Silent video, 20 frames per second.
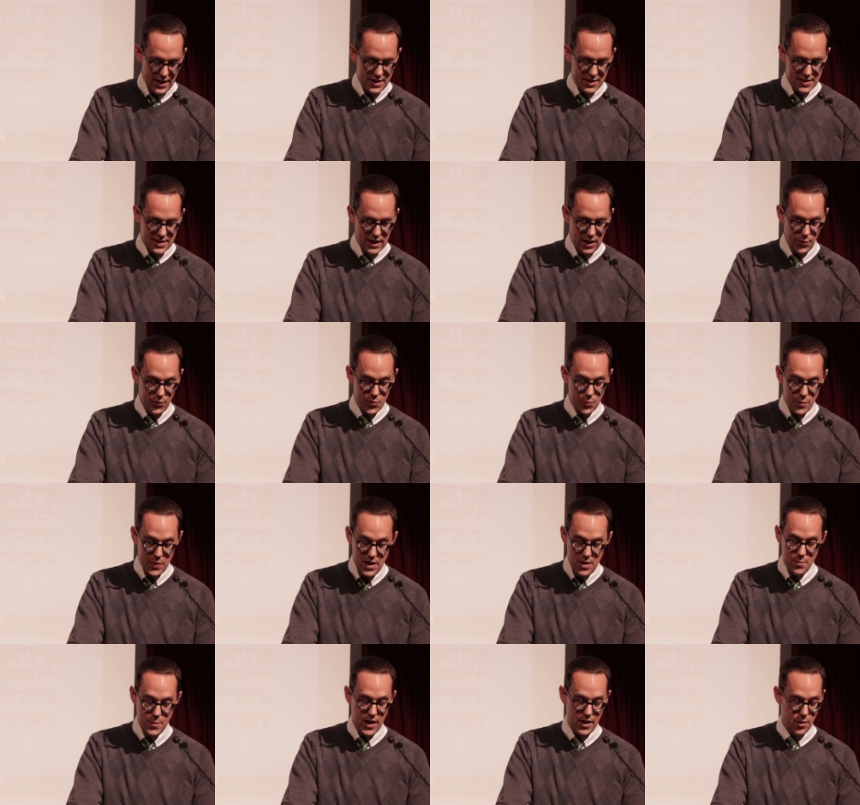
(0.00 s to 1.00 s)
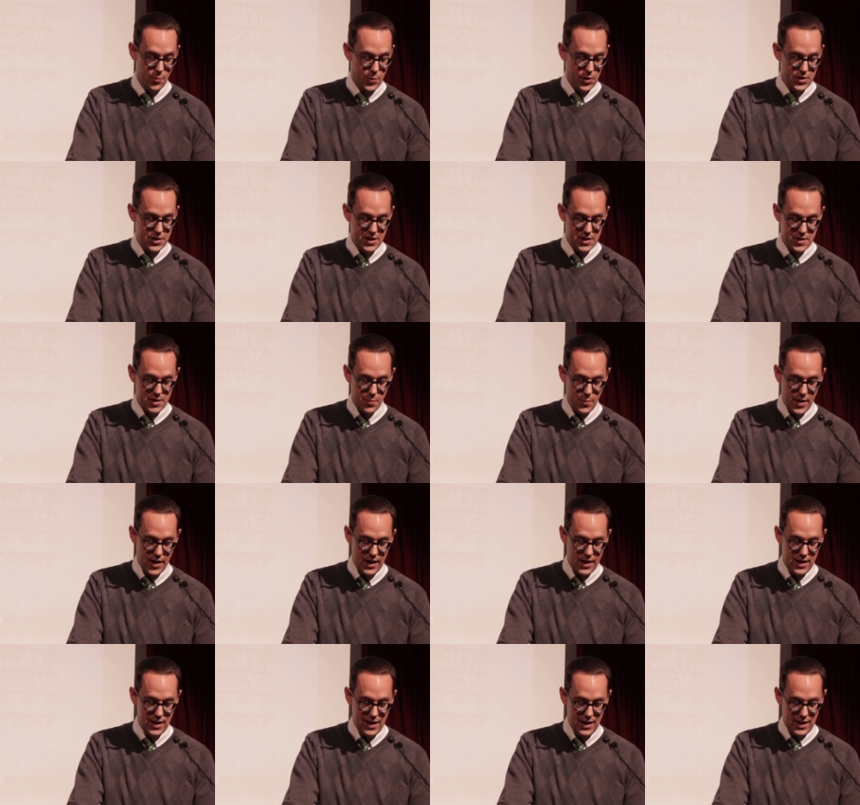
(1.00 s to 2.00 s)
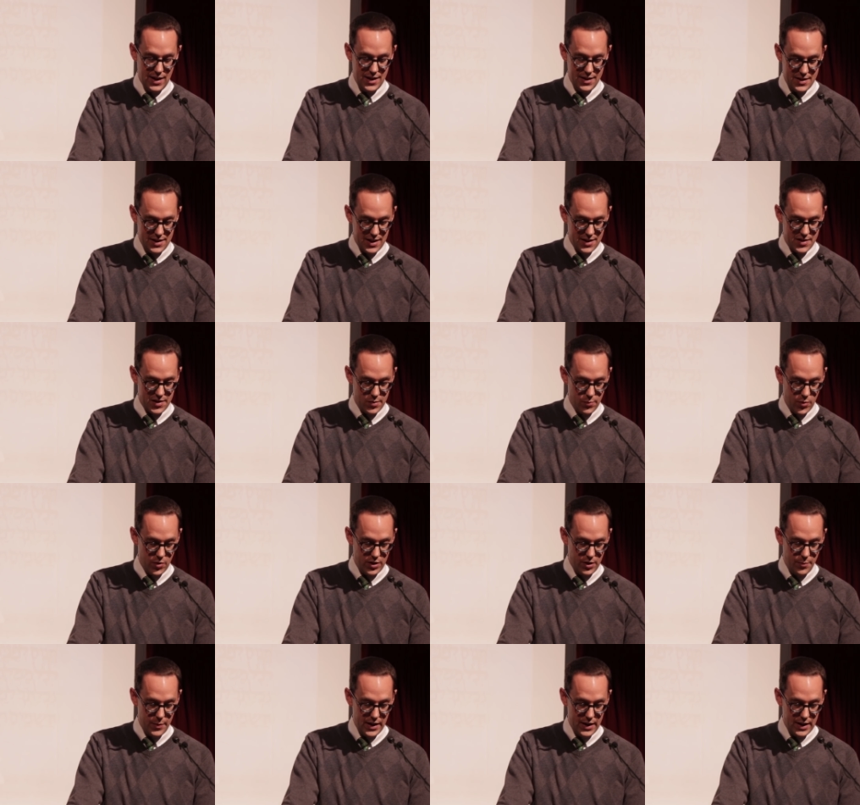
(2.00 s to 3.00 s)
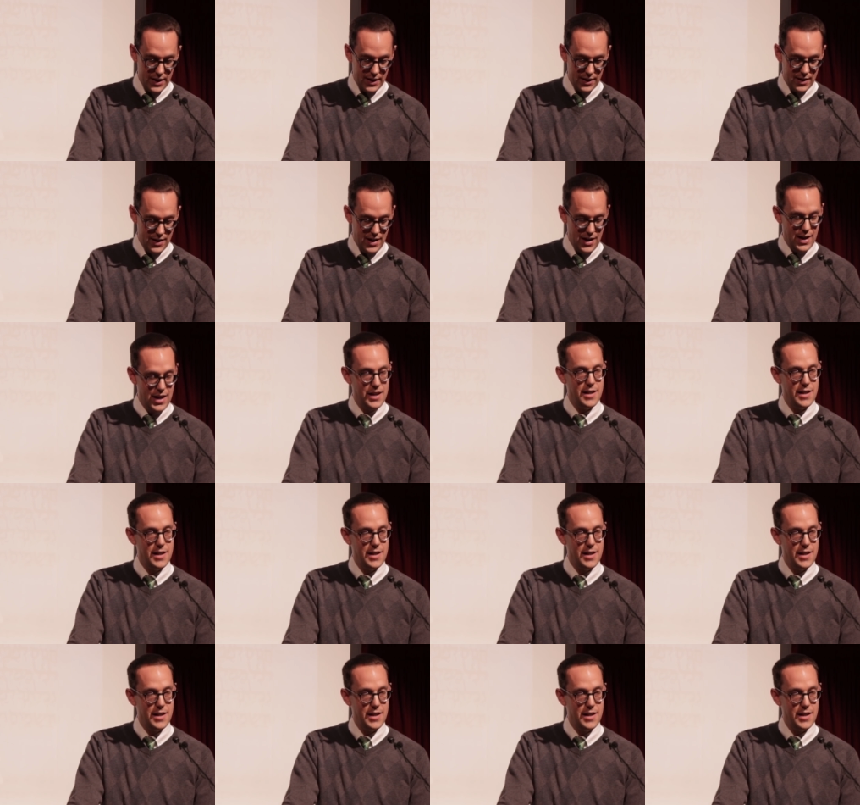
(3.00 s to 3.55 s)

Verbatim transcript: It has helped me better participate in testimony meeting,